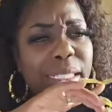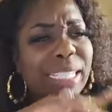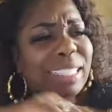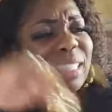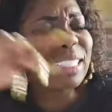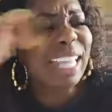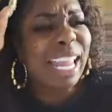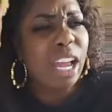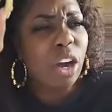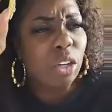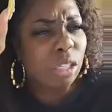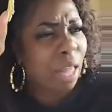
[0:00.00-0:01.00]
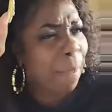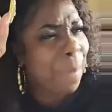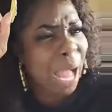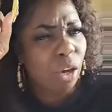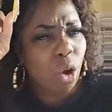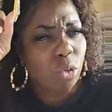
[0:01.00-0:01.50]
To steal,
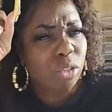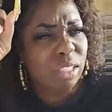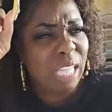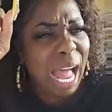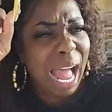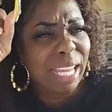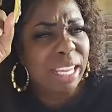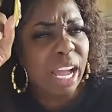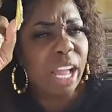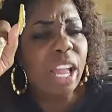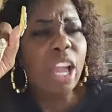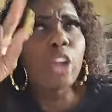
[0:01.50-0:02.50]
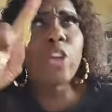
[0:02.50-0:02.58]
Rabakosaya,